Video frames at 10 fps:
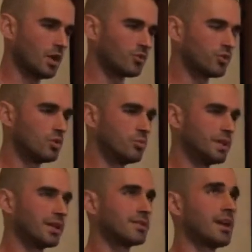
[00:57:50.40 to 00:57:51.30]
also
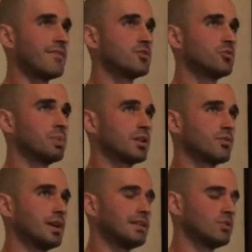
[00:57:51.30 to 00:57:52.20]
because I have to speak
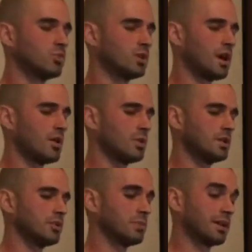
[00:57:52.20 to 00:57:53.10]
for at least one
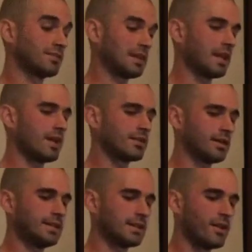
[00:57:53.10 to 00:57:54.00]
hour and because I like
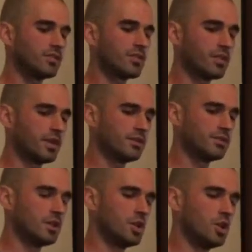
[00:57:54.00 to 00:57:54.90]
analyzing
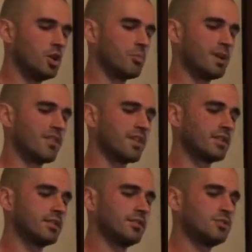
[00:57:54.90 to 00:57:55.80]
things. But I
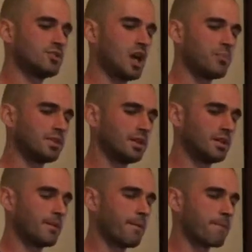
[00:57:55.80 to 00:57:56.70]
think this
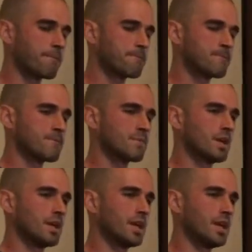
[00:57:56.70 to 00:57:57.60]
chapter
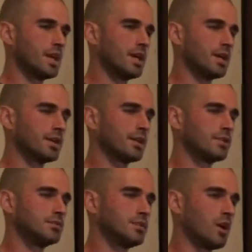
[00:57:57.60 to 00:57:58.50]
uh,
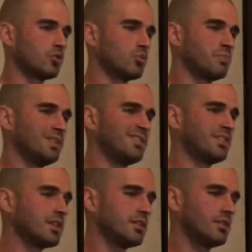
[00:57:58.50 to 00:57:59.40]
can also be
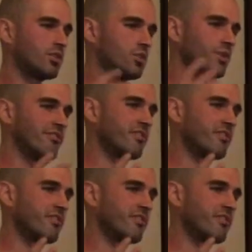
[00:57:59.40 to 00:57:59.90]
seen through a